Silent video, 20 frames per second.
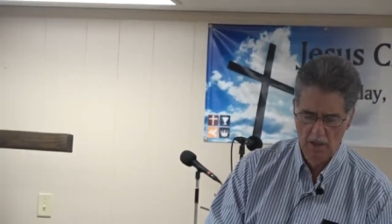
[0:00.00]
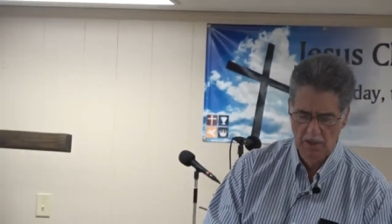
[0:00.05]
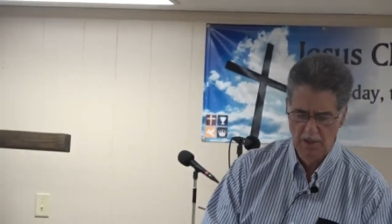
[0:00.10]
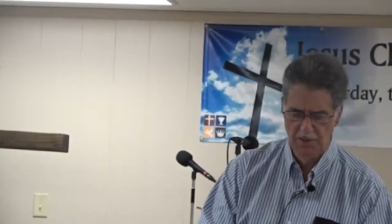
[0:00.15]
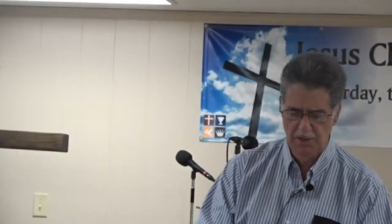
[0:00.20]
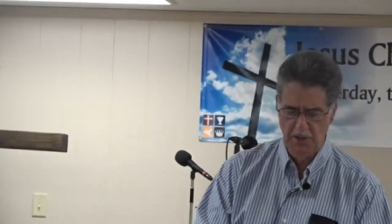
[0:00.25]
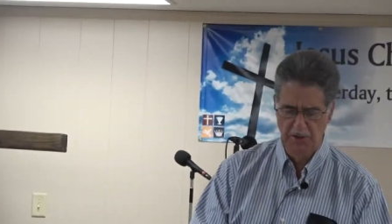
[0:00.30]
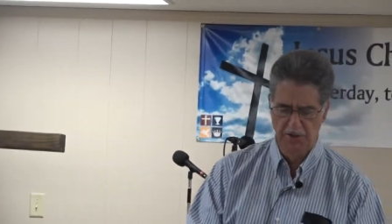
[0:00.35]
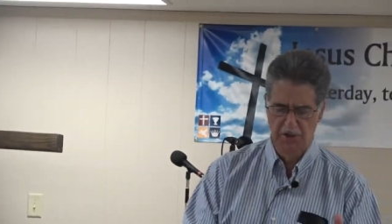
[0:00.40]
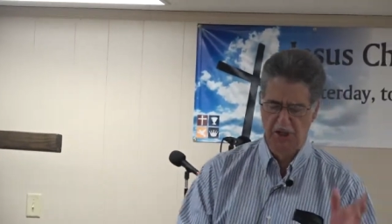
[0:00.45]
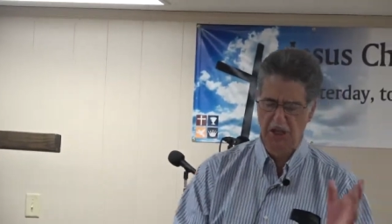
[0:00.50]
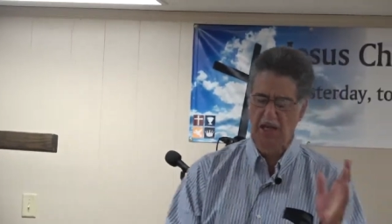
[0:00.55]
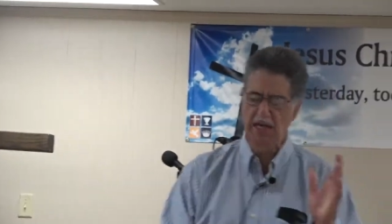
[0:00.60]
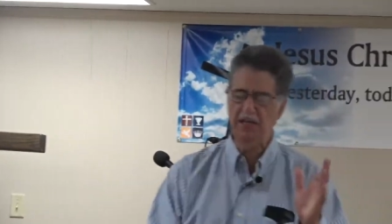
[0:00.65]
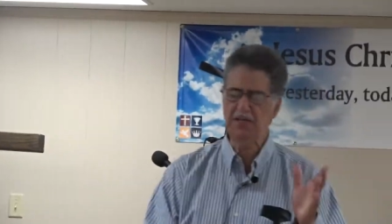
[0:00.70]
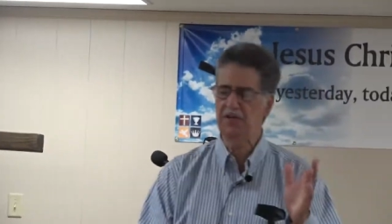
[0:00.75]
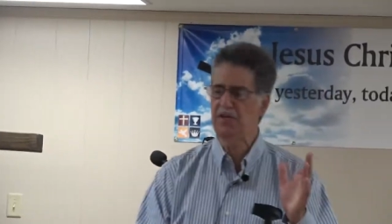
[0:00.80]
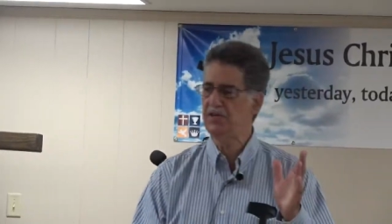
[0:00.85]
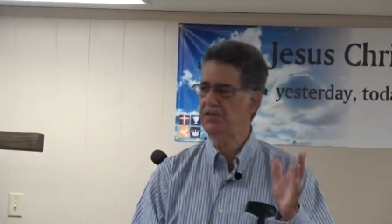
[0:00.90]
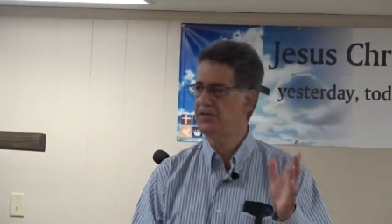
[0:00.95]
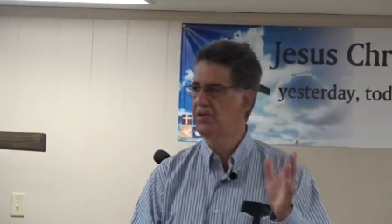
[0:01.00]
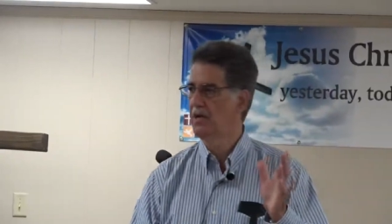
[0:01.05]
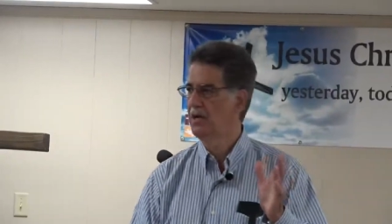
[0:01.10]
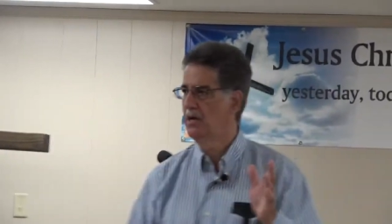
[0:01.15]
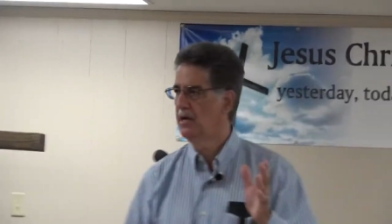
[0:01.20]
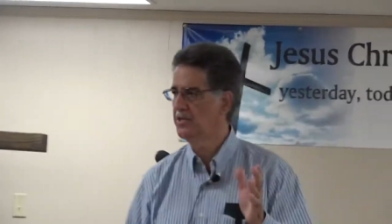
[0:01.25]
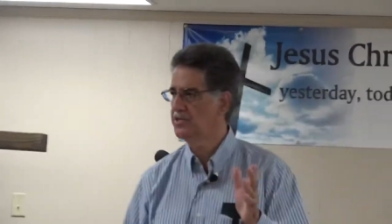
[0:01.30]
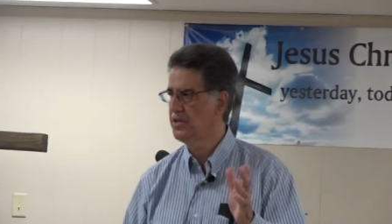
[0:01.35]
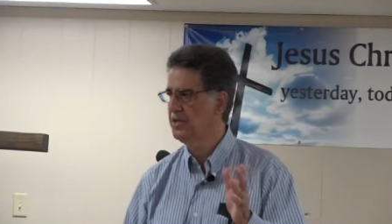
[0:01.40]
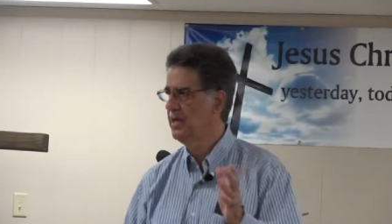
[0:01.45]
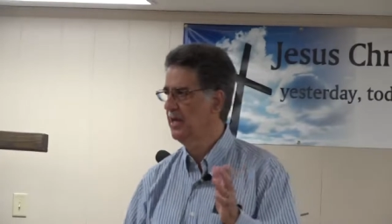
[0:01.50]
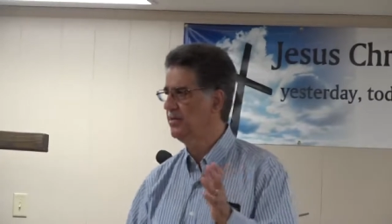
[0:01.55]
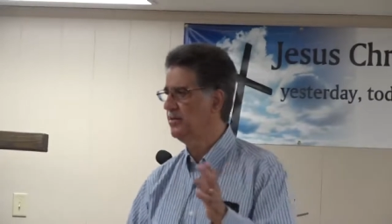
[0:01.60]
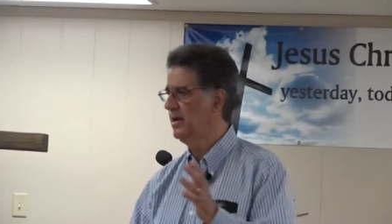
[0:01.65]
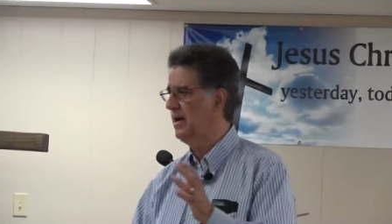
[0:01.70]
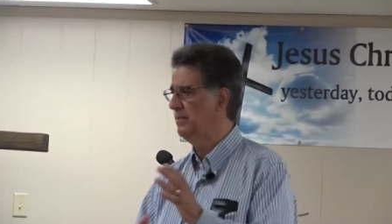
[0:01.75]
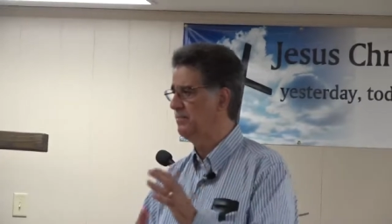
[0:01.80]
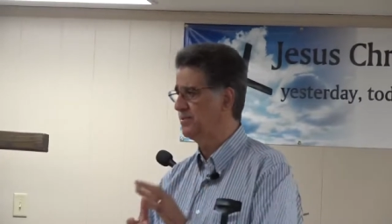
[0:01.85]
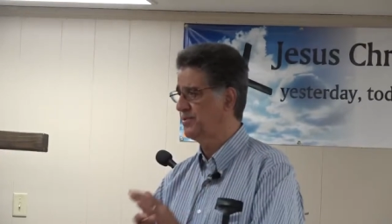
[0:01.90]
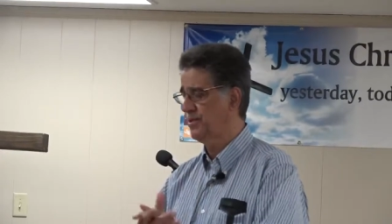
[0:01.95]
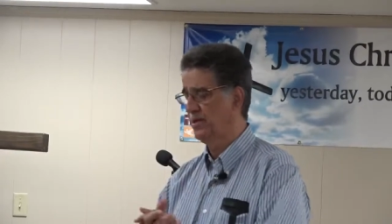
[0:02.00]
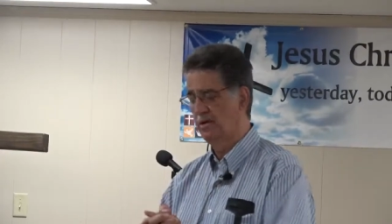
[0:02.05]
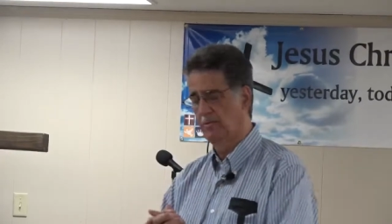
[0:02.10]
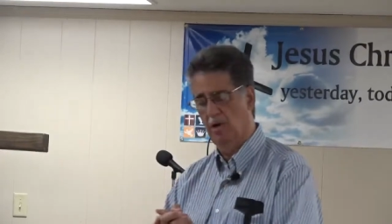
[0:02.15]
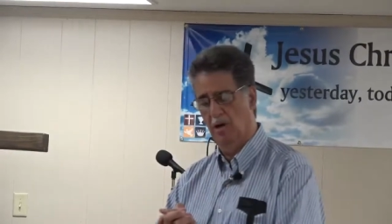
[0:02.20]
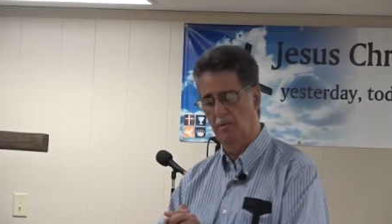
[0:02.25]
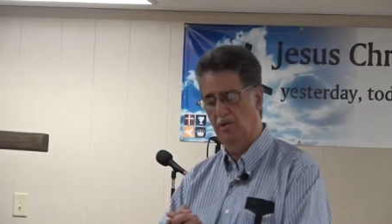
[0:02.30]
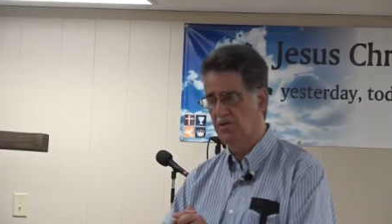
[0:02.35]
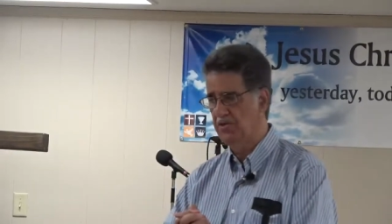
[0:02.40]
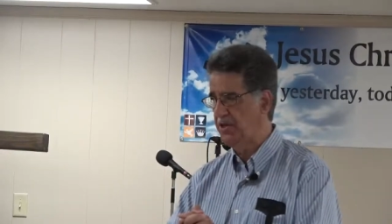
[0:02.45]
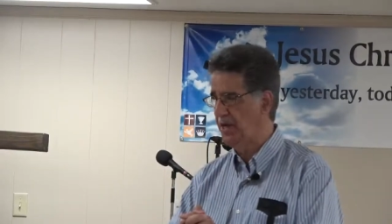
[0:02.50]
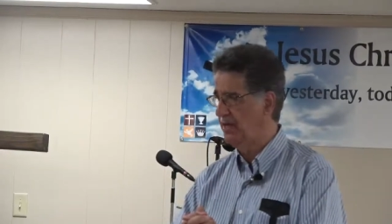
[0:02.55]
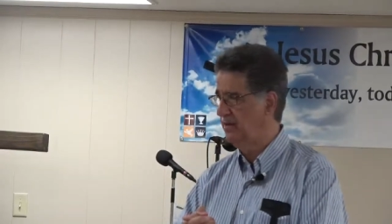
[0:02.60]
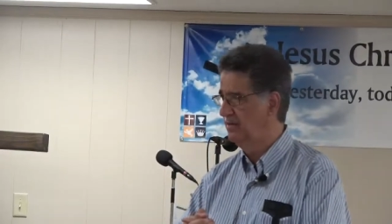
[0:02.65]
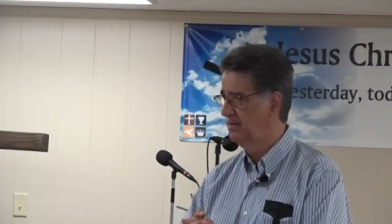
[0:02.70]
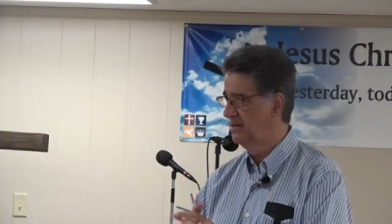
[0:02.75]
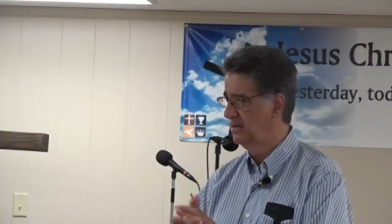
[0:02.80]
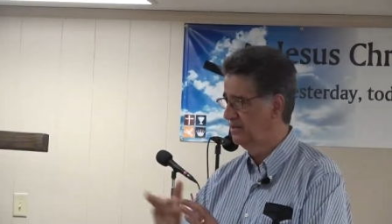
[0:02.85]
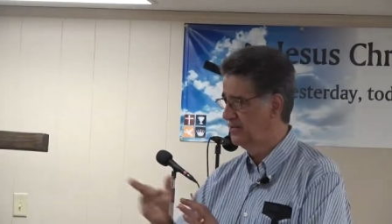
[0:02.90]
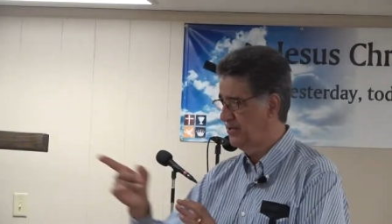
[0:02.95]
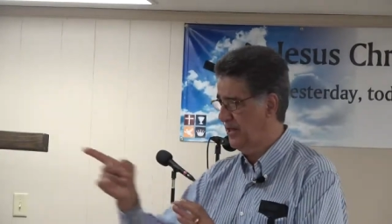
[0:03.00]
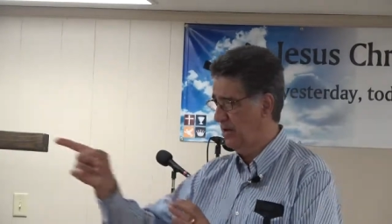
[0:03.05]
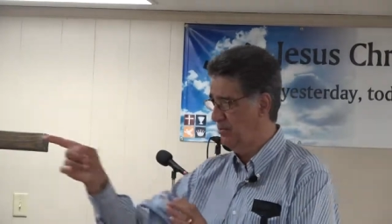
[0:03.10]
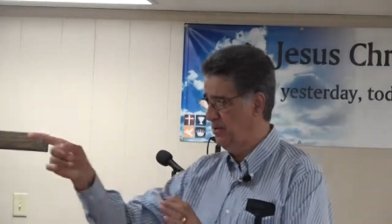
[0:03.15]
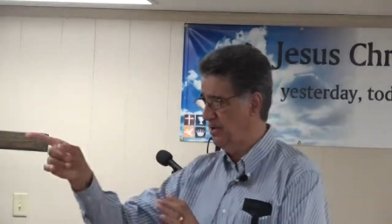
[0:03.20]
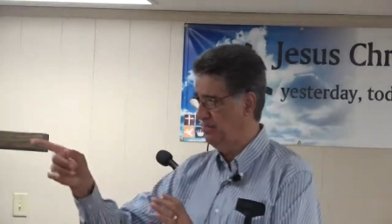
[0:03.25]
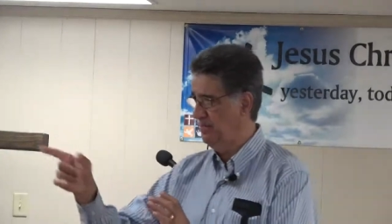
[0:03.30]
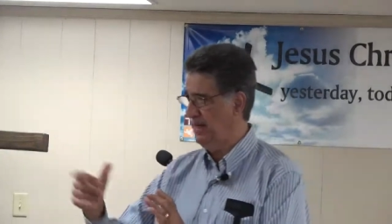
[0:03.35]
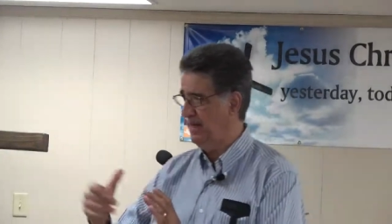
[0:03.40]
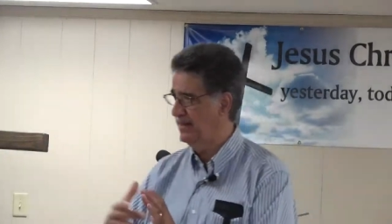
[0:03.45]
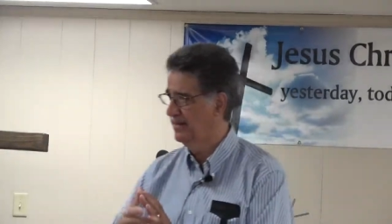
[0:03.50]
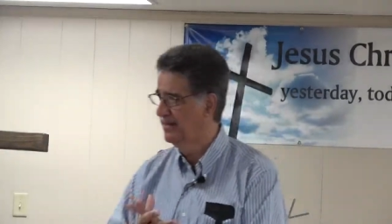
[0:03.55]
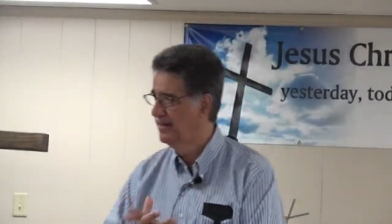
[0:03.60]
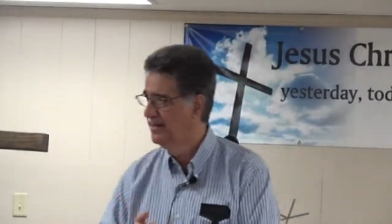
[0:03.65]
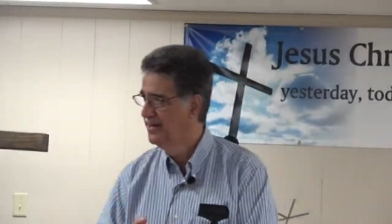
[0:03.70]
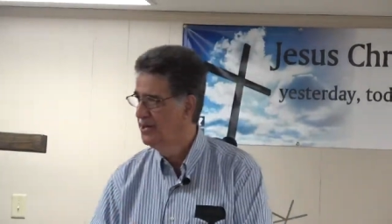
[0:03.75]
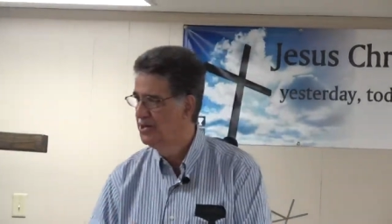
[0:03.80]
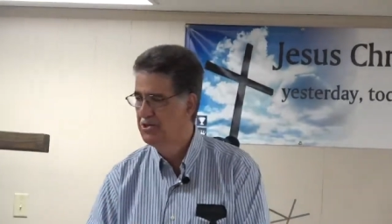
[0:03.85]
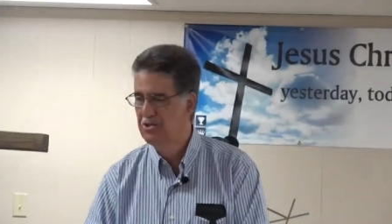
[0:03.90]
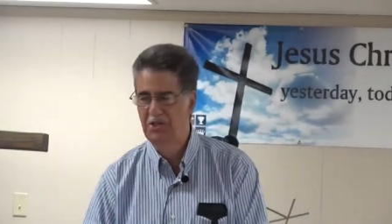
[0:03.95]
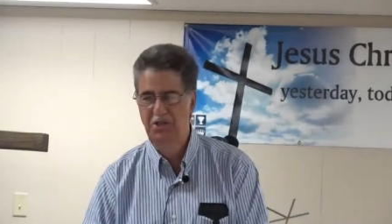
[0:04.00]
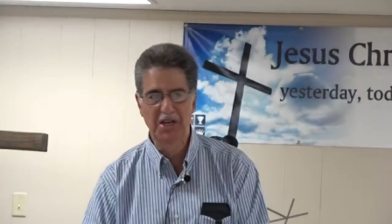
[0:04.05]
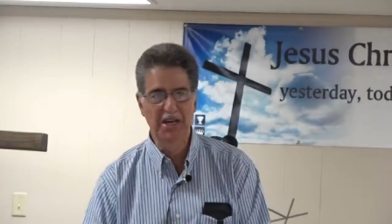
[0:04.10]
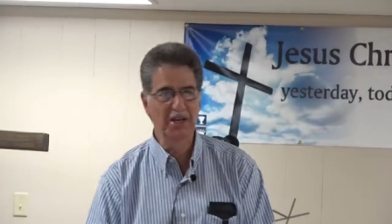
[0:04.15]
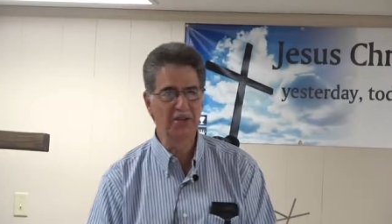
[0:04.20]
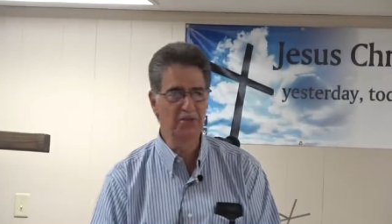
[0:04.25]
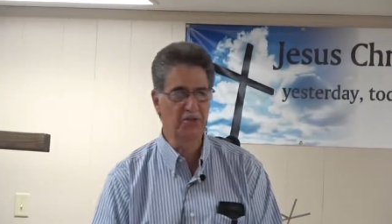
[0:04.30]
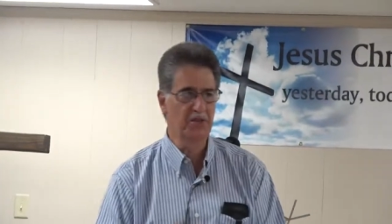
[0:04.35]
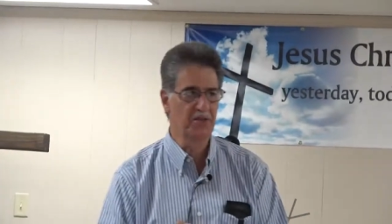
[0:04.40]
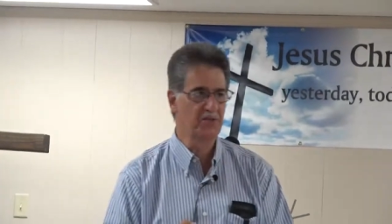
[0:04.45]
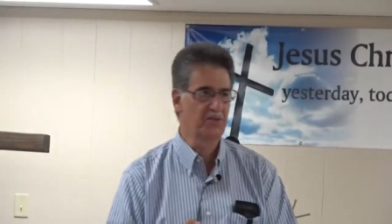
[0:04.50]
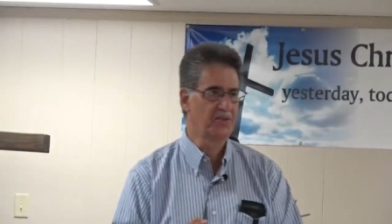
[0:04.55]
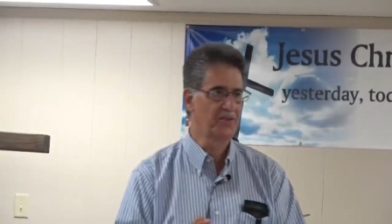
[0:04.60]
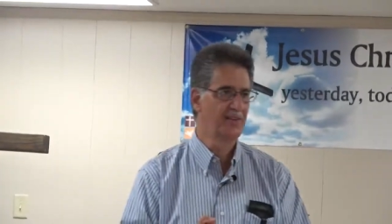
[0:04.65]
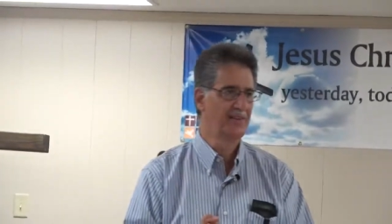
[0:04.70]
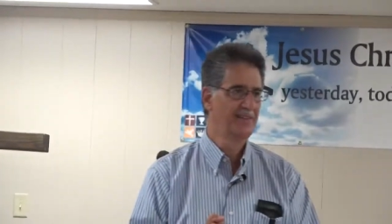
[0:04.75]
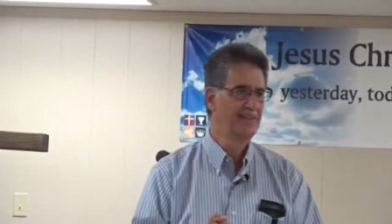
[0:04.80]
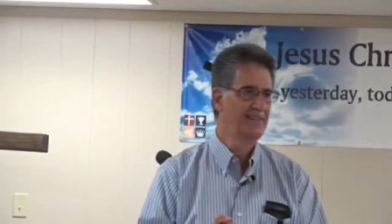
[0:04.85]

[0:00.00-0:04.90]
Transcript: So Jesus, here's another episode. I'm almost done. Stay with me. Jesus,